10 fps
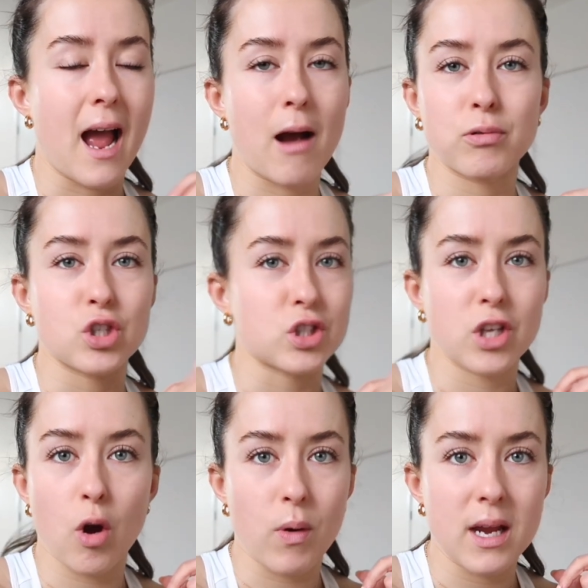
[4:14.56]
I was just
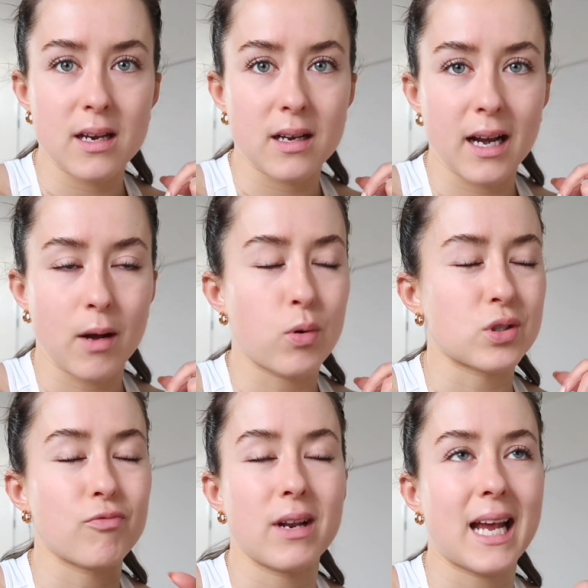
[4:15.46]
so weak and I
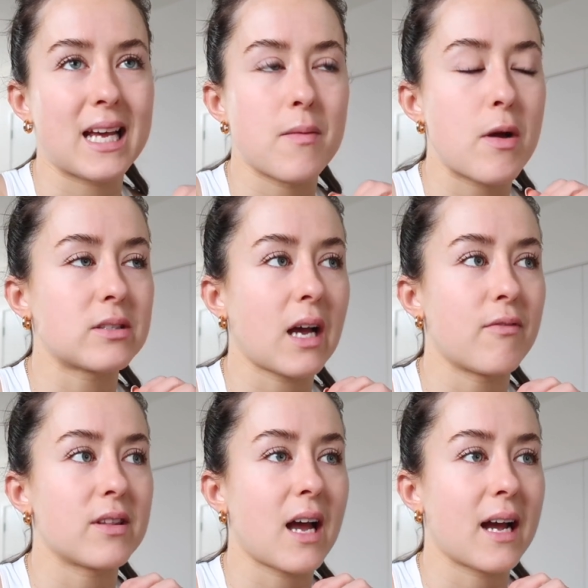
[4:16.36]
wasn't really getting the most out
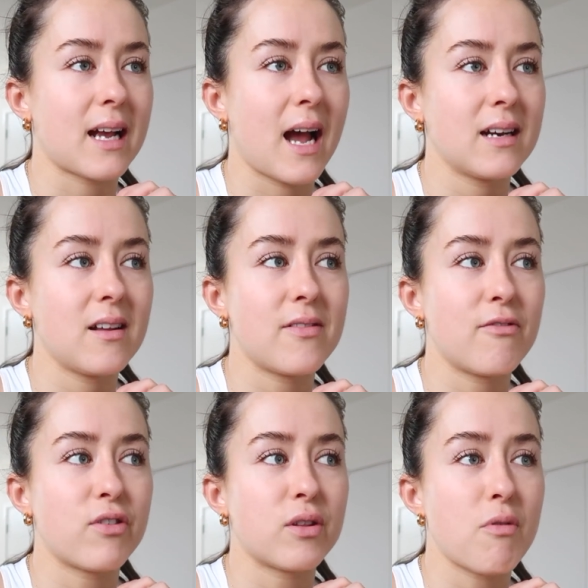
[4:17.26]
of it that I can. And
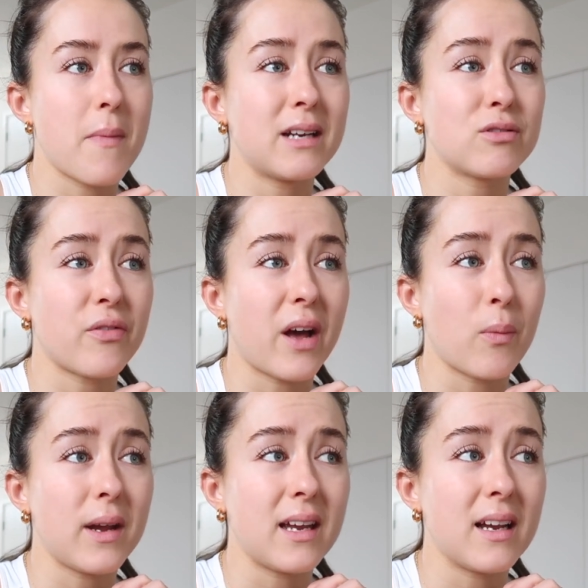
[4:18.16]
the, for the remainder of
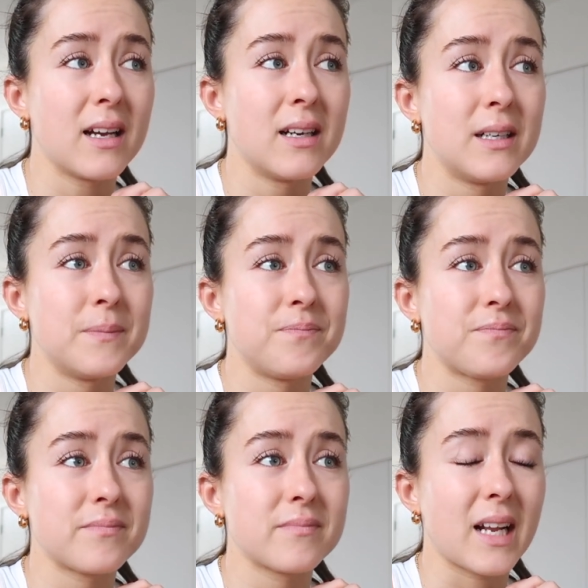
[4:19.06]
that week,
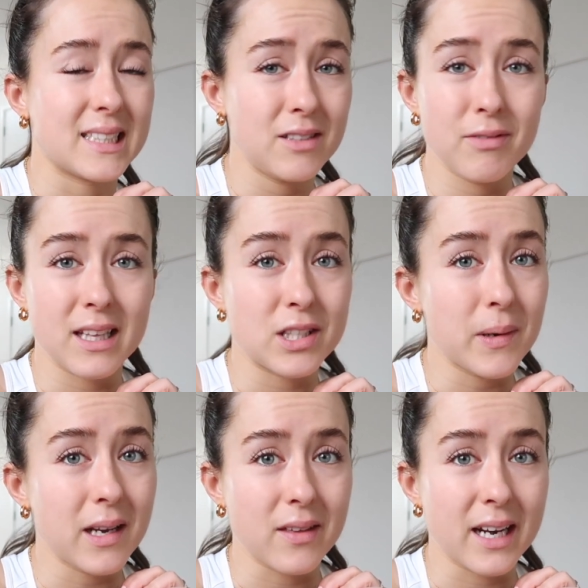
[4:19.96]
I didn't really do
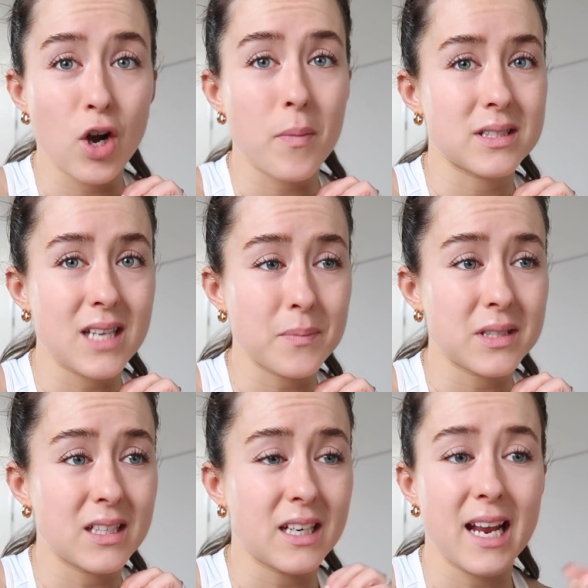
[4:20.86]
anything. I got my
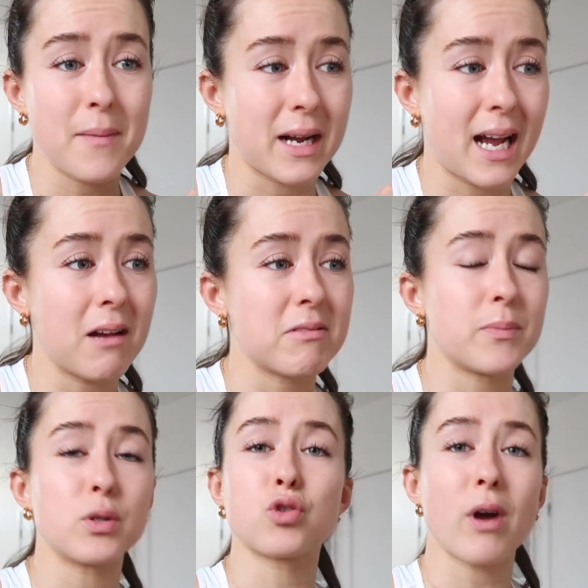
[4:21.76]
steps in and I ate my calories,
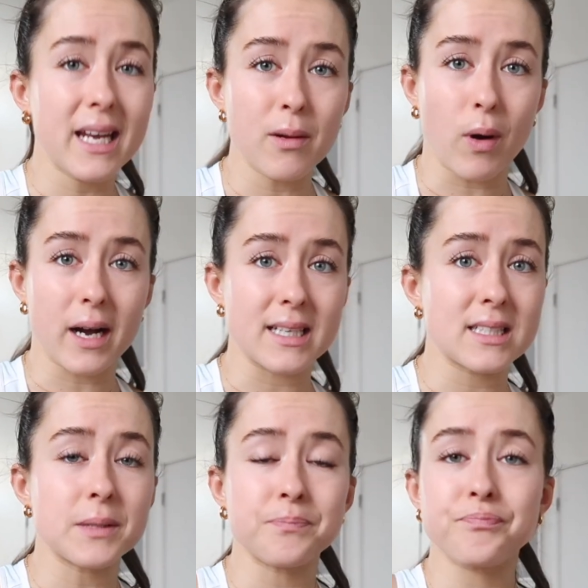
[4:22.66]
but training wise,